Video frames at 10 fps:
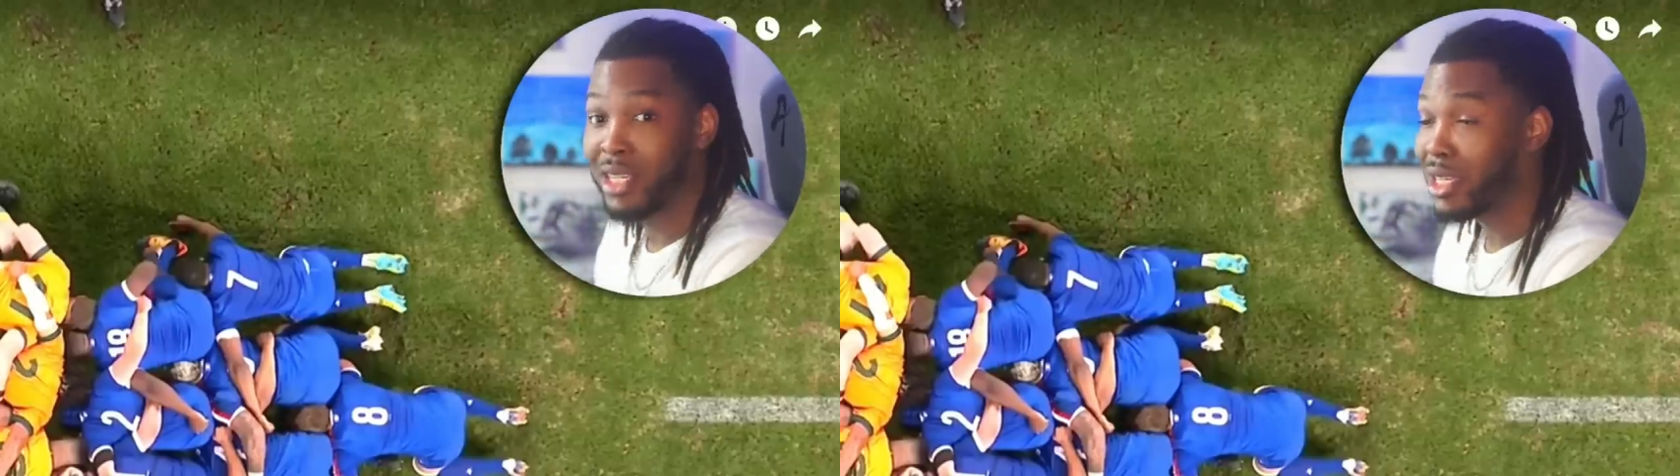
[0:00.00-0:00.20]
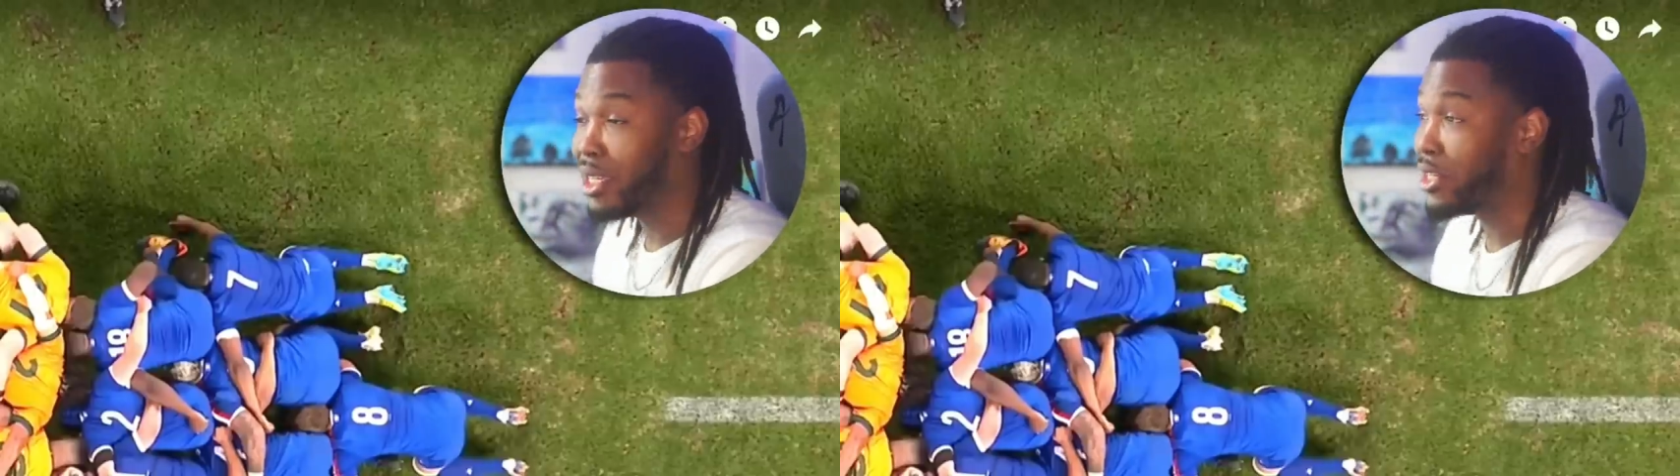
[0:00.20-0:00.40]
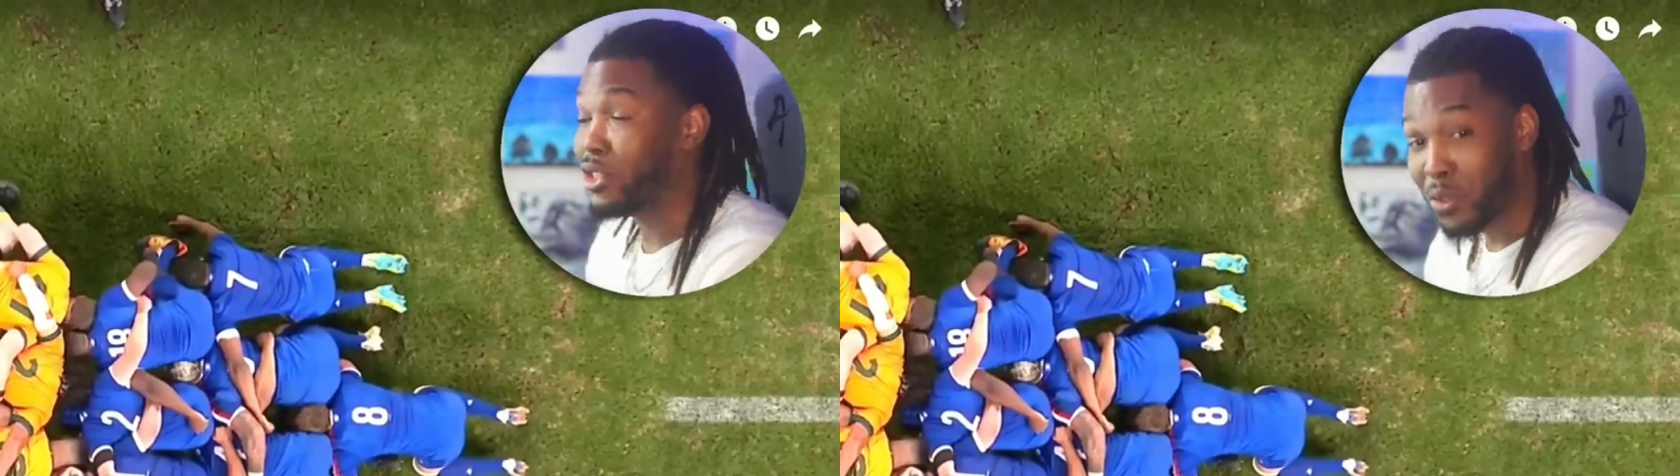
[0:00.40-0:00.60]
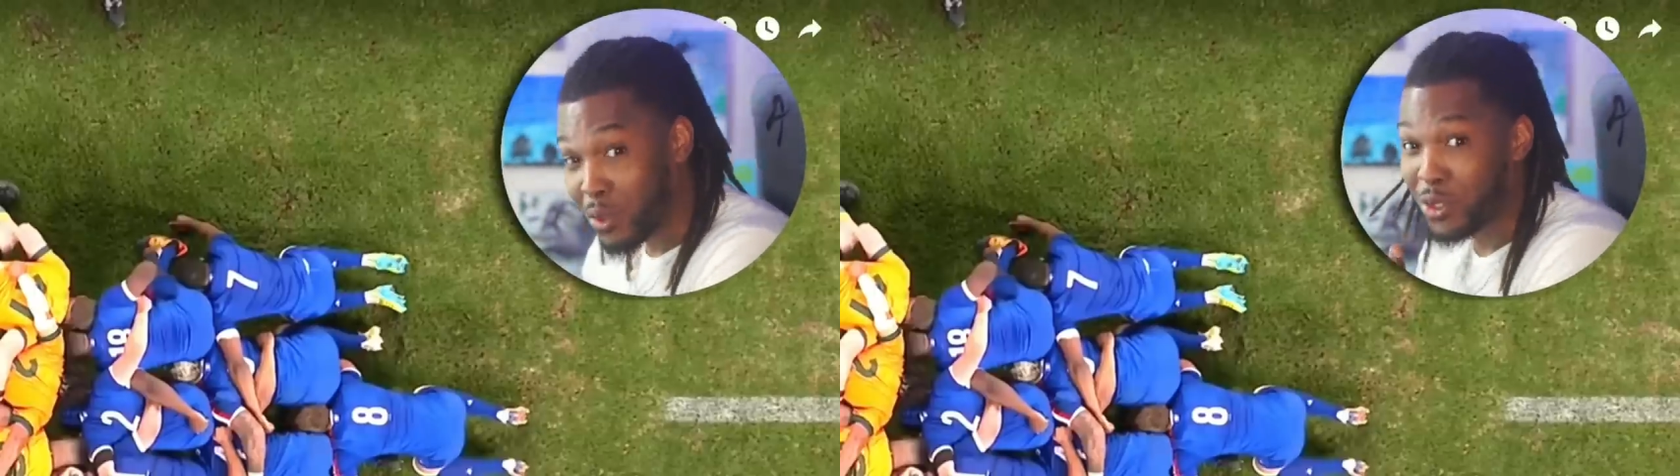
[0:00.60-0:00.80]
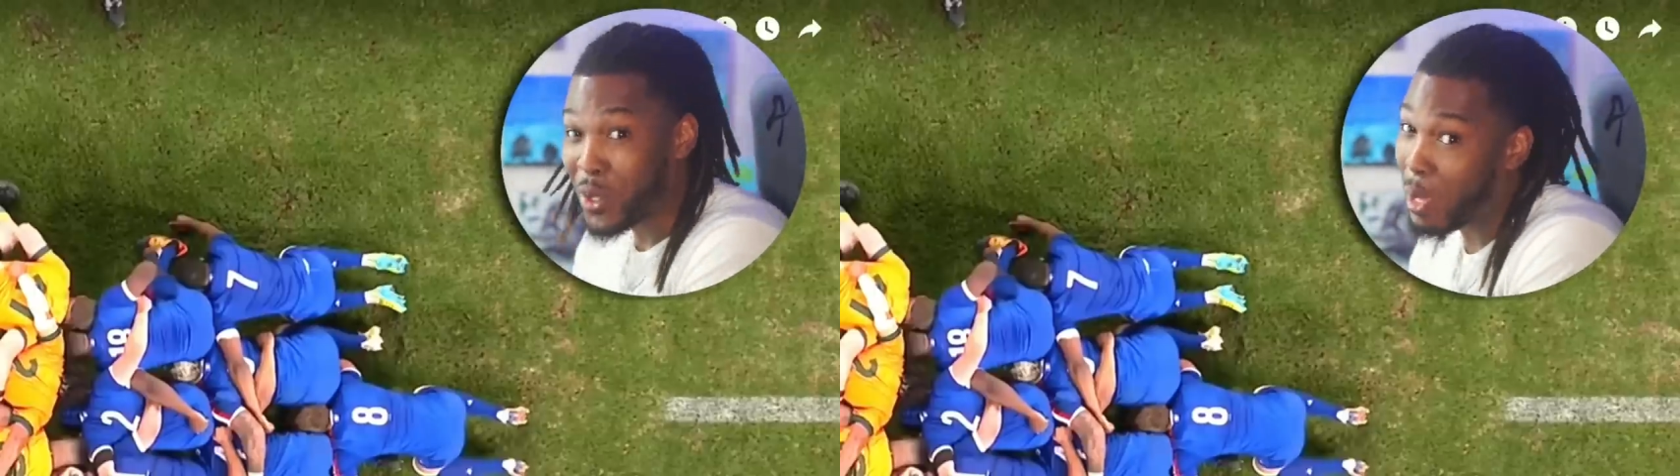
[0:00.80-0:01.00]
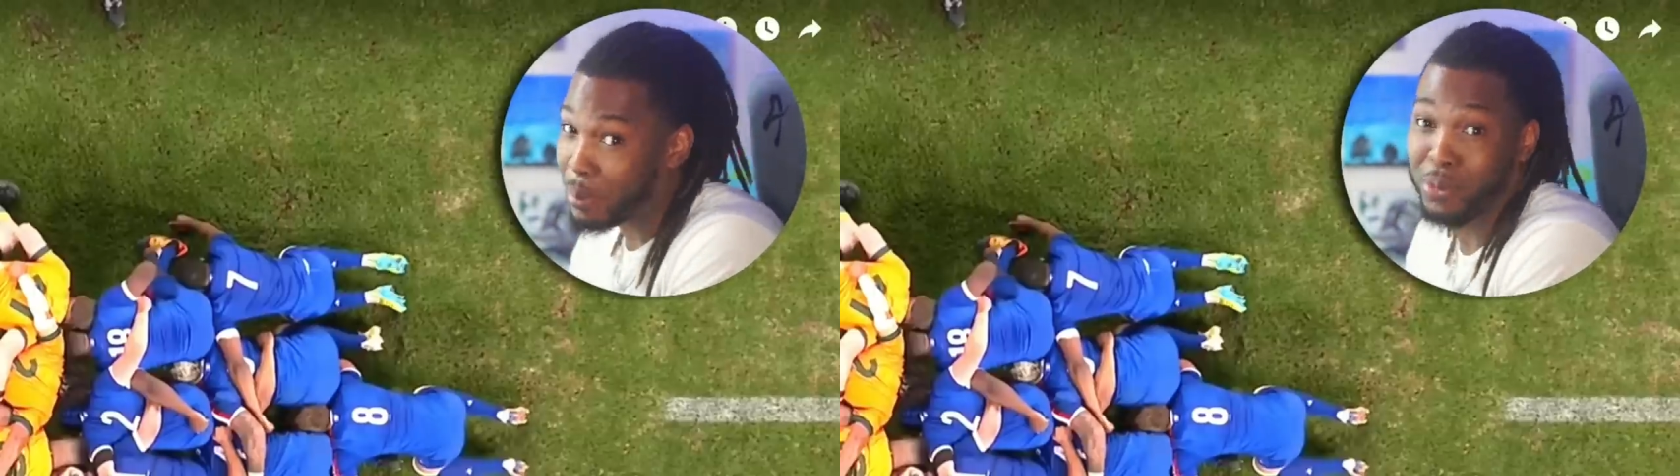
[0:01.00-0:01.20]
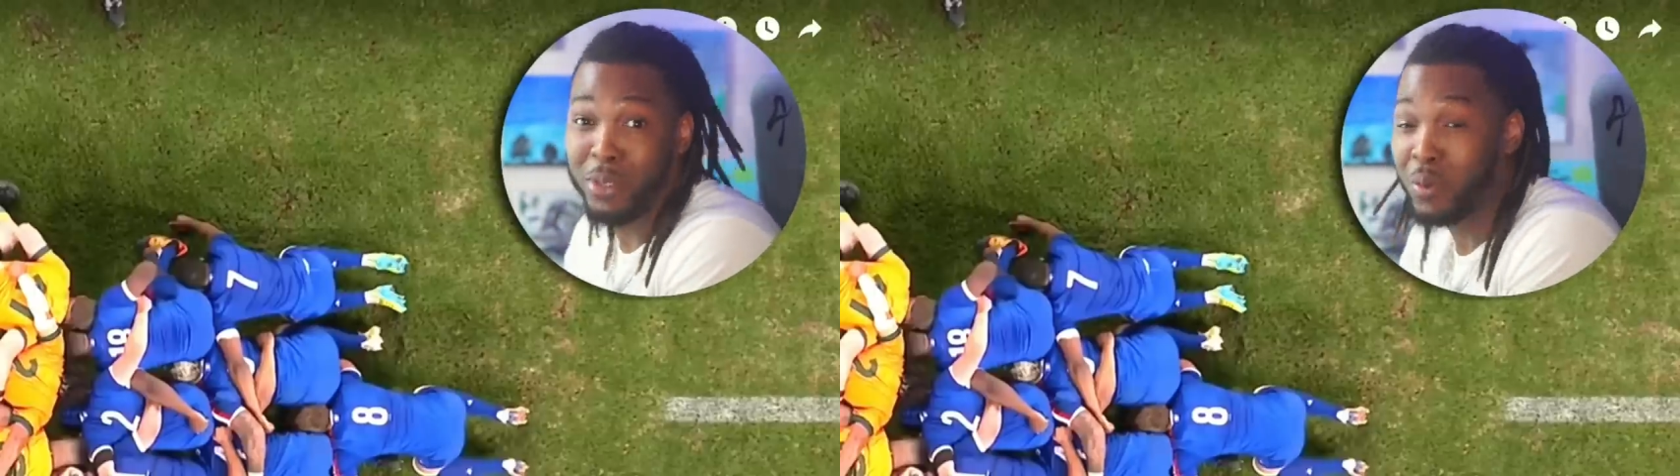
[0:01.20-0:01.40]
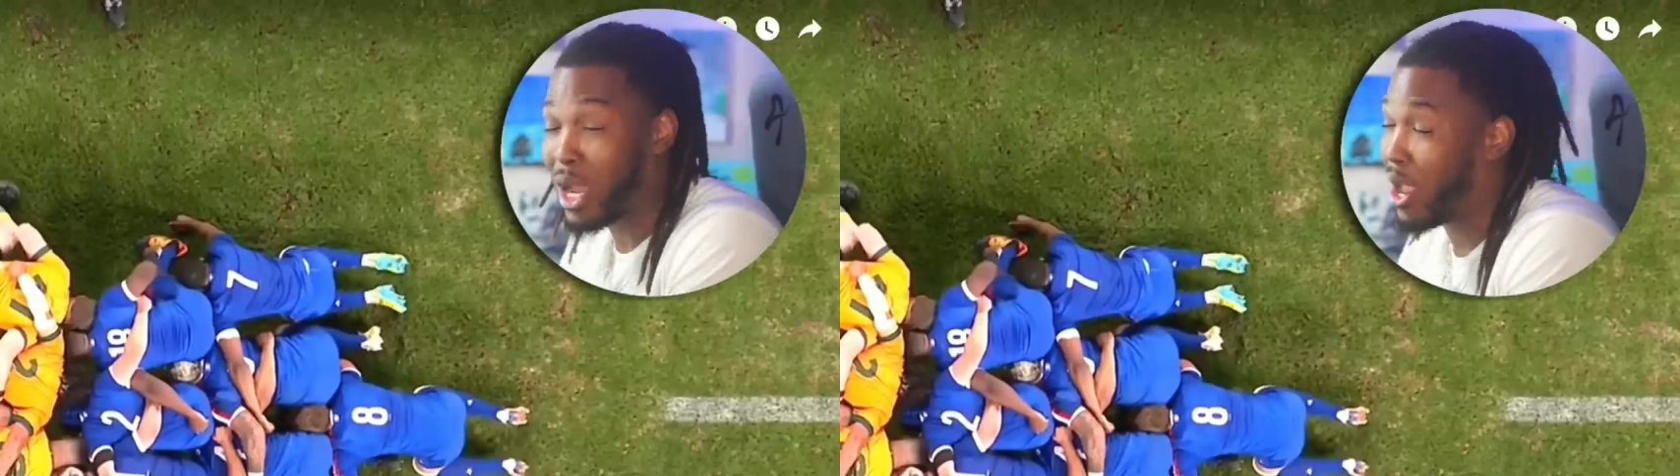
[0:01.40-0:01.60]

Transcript: And you absolutely right.